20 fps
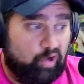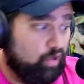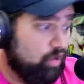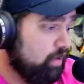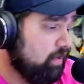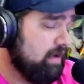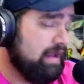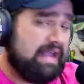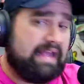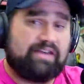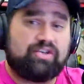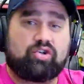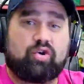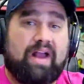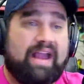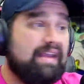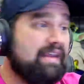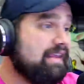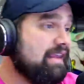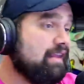Her
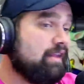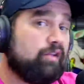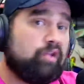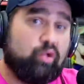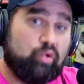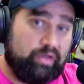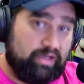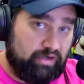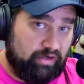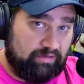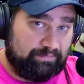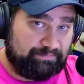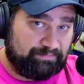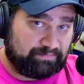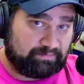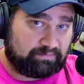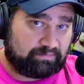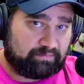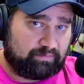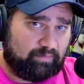trying to get a lawyer
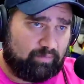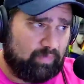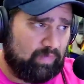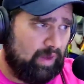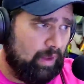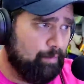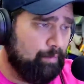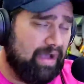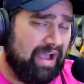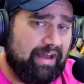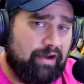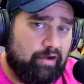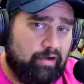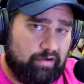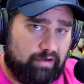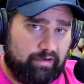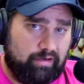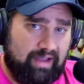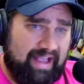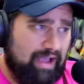
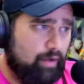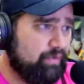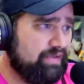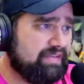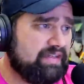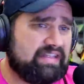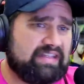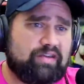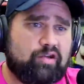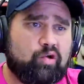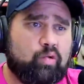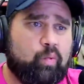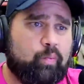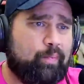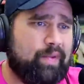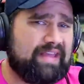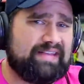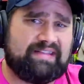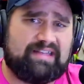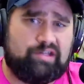monitored. How is this in her
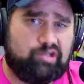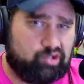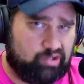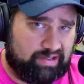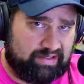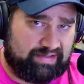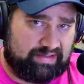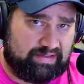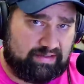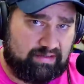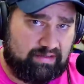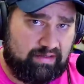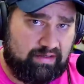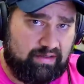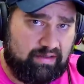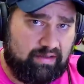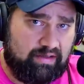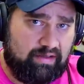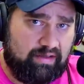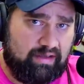best interest?
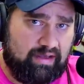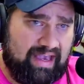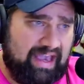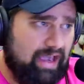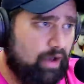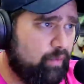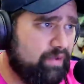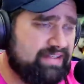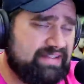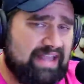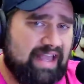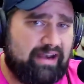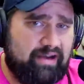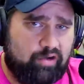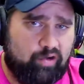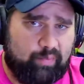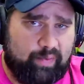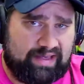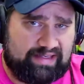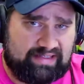How is that
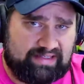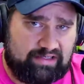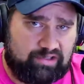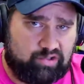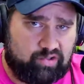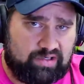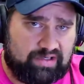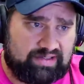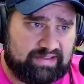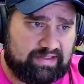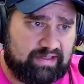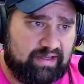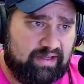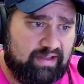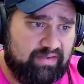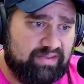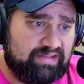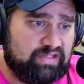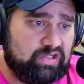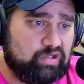in her best interest?
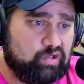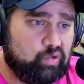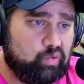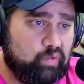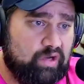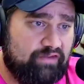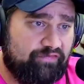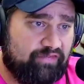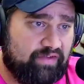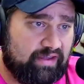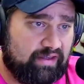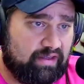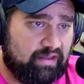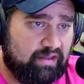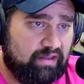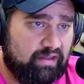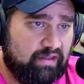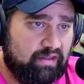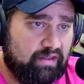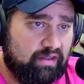This is horrific.
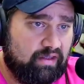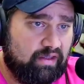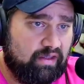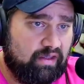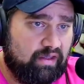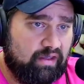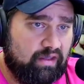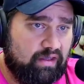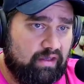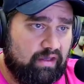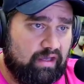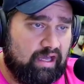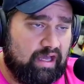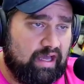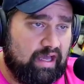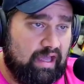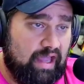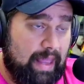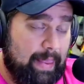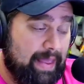
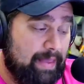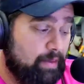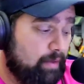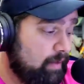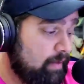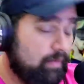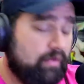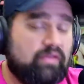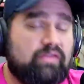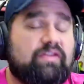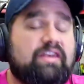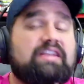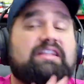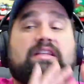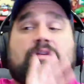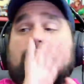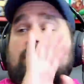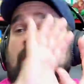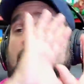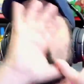Uh, and then uh, the, the,
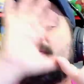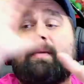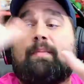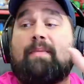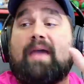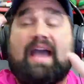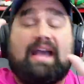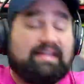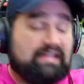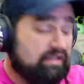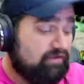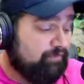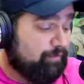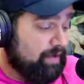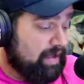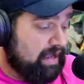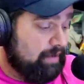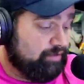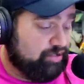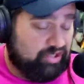this the massive
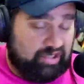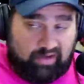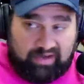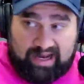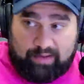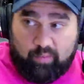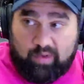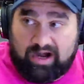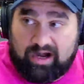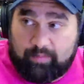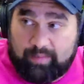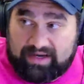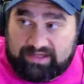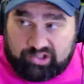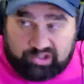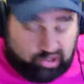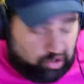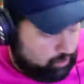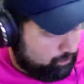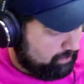bombshell, and I'm wearing my
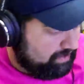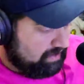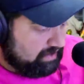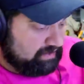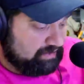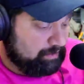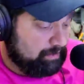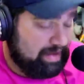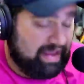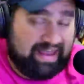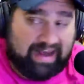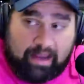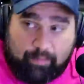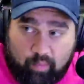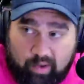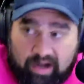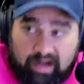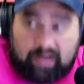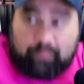shirt because man, I'm